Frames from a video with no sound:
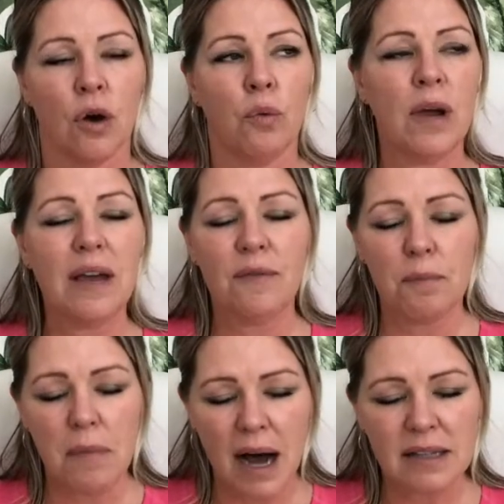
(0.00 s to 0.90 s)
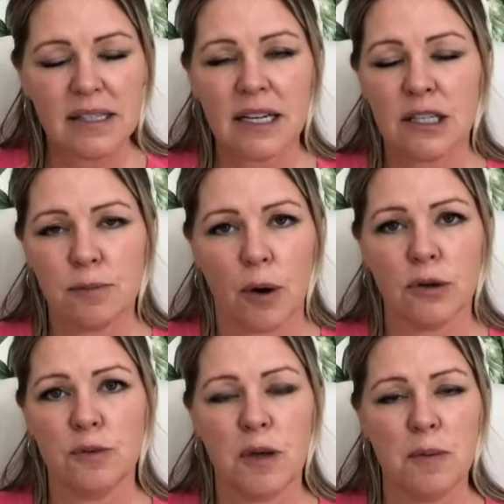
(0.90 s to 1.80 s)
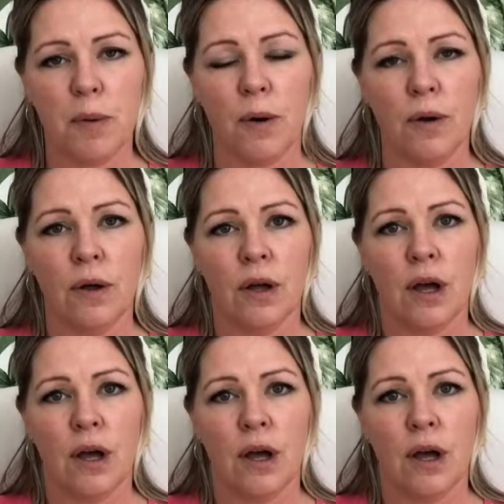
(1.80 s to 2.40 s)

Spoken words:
we must expose people.